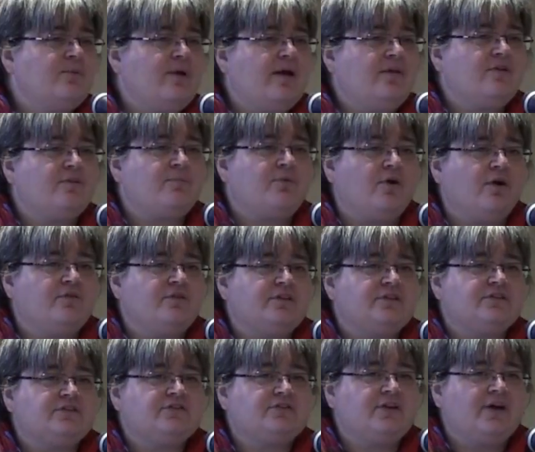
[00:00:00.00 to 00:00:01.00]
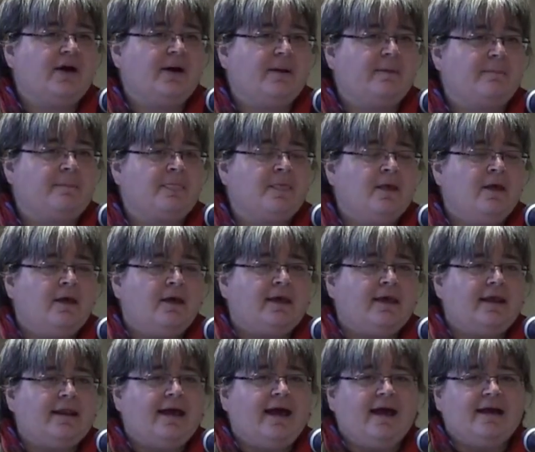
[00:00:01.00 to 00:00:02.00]
around the province
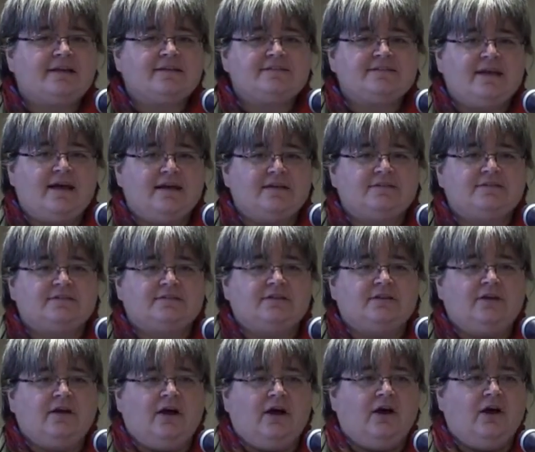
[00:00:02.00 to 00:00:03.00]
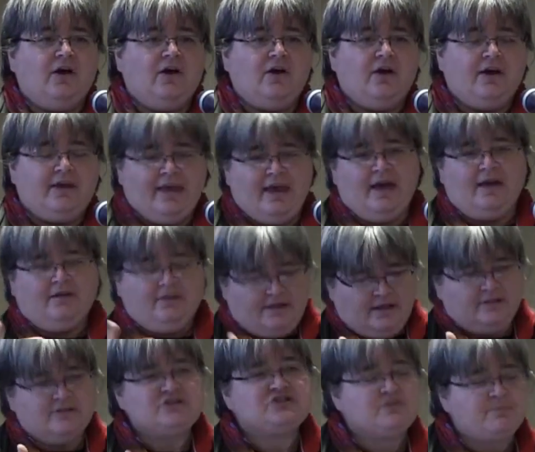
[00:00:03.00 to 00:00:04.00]
can access, again,
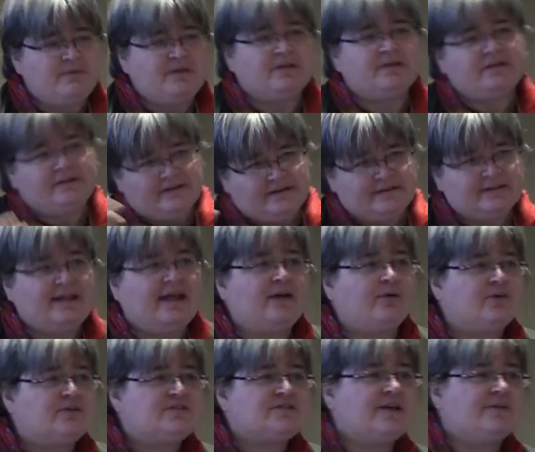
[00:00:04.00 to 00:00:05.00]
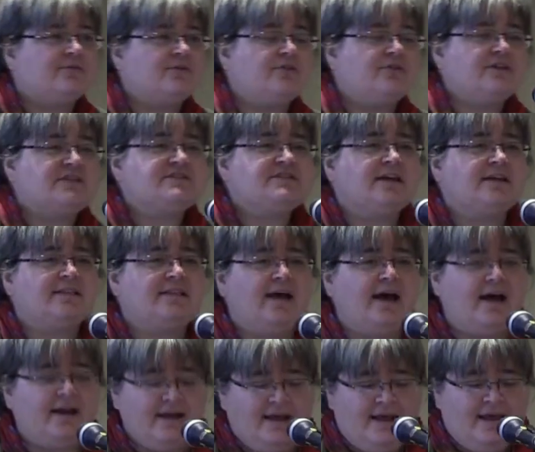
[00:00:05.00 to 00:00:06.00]
eligibility, language level, things like
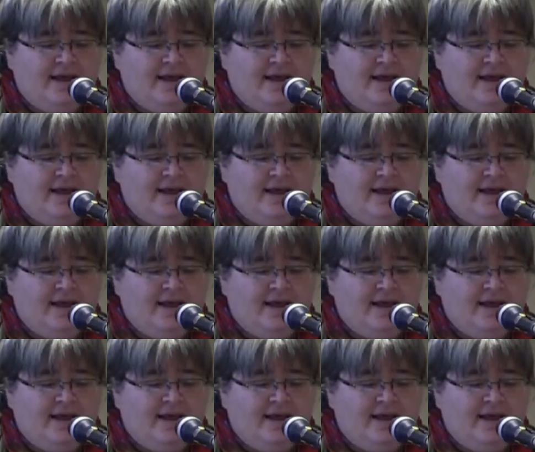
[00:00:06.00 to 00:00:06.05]
that,